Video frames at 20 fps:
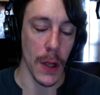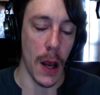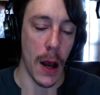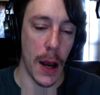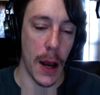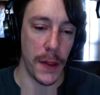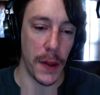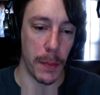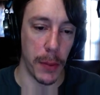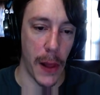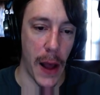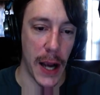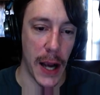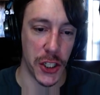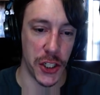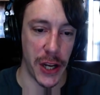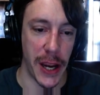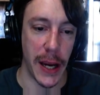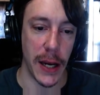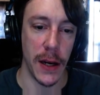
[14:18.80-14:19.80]
uh, in the
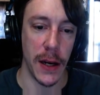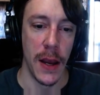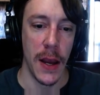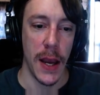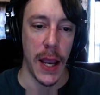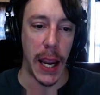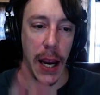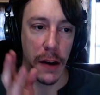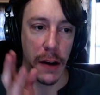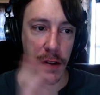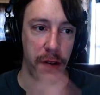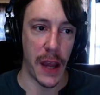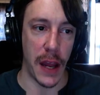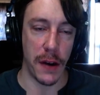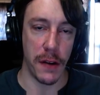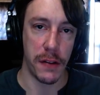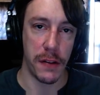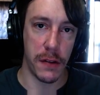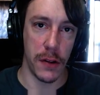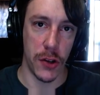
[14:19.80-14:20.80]
blockchain and
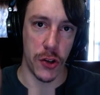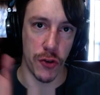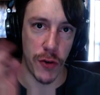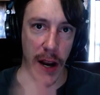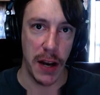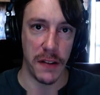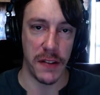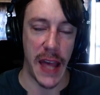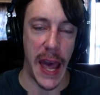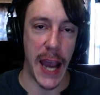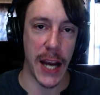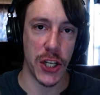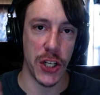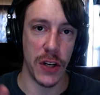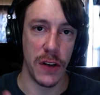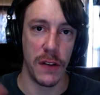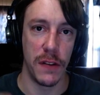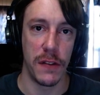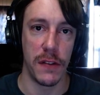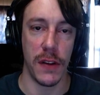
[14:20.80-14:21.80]
sends
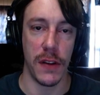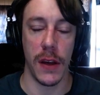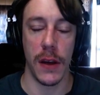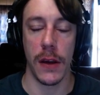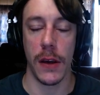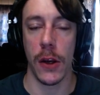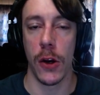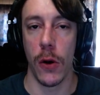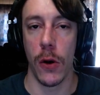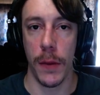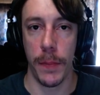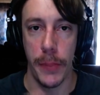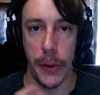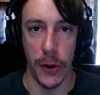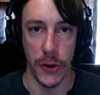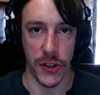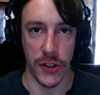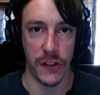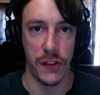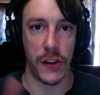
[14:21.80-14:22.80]
transactions, you know, and
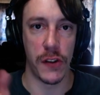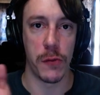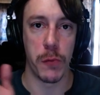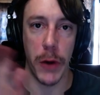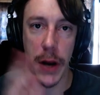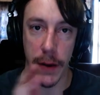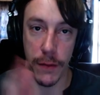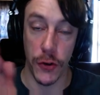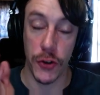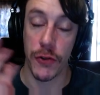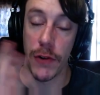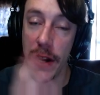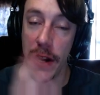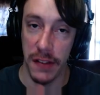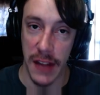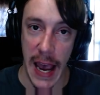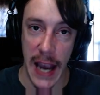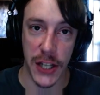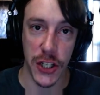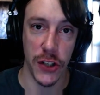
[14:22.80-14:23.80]
purchases, whatever
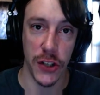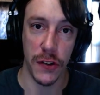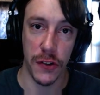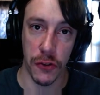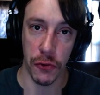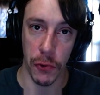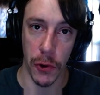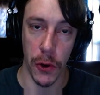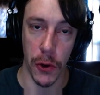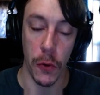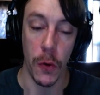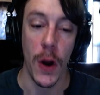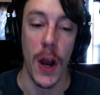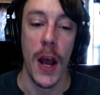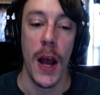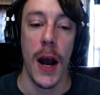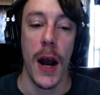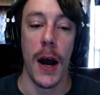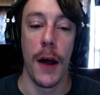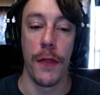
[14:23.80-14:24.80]
transactions through.
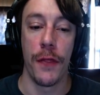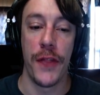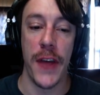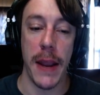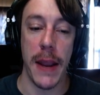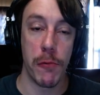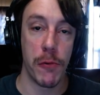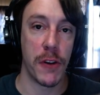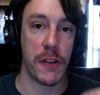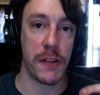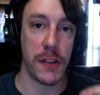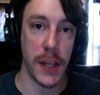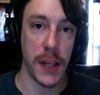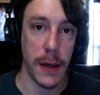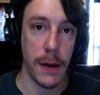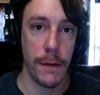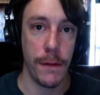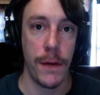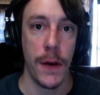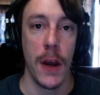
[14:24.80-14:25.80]
Uh, they
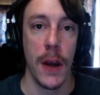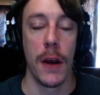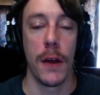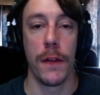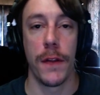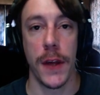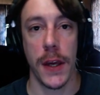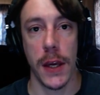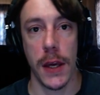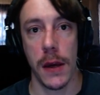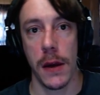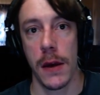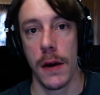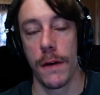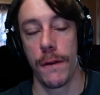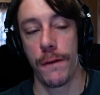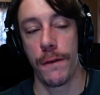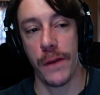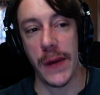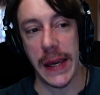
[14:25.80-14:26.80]
receive the
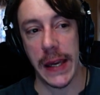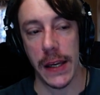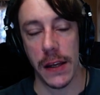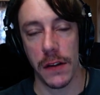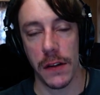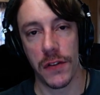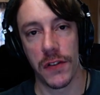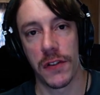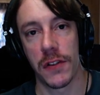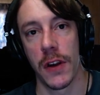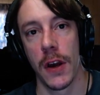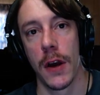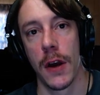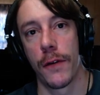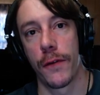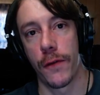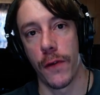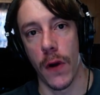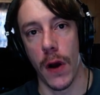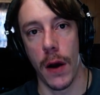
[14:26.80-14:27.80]
fees
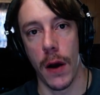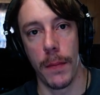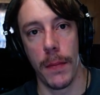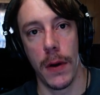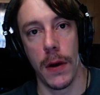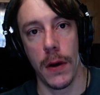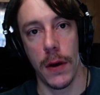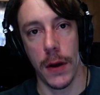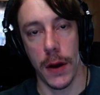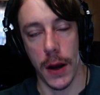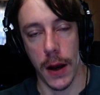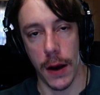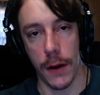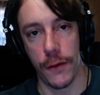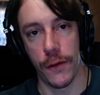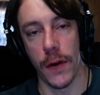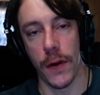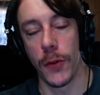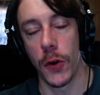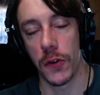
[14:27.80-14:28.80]
from uh,
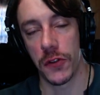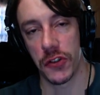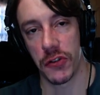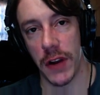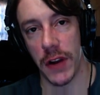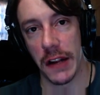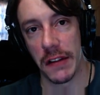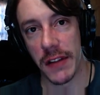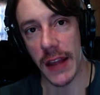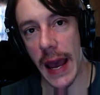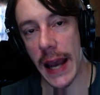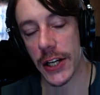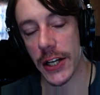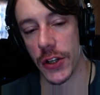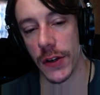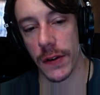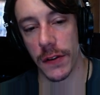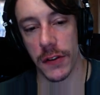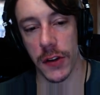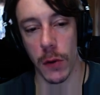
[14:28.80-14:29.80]
from those
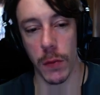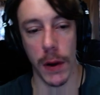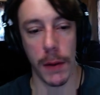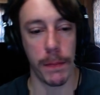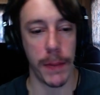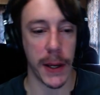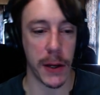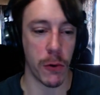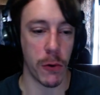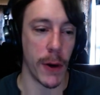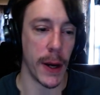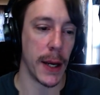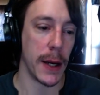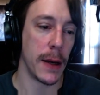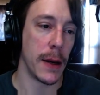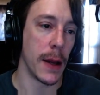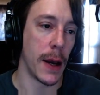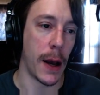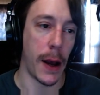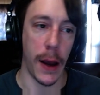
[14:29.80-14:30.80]
transactions. So when
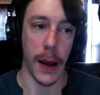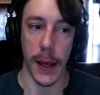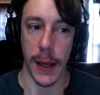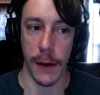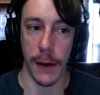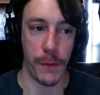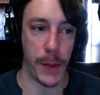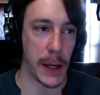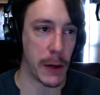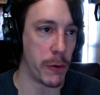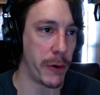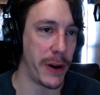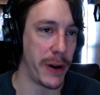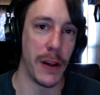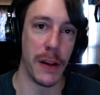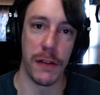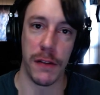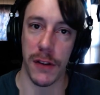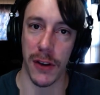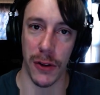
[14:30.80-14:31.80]
Bitcoin, uh, if
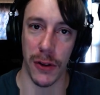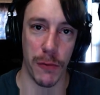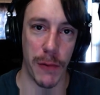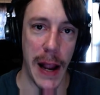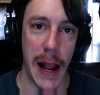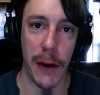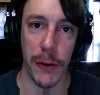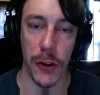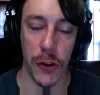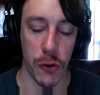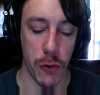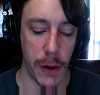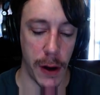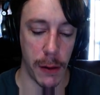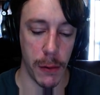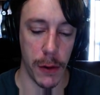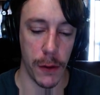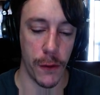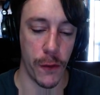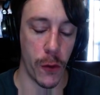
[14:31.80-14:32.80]
Bitcoin is still around in
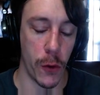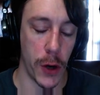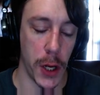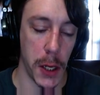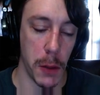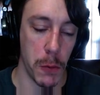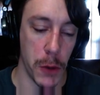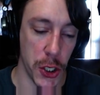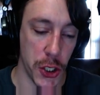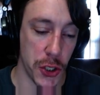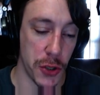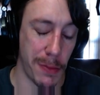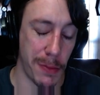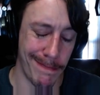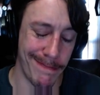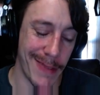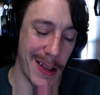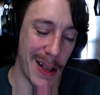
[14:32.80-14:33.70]
twenty-one forty, which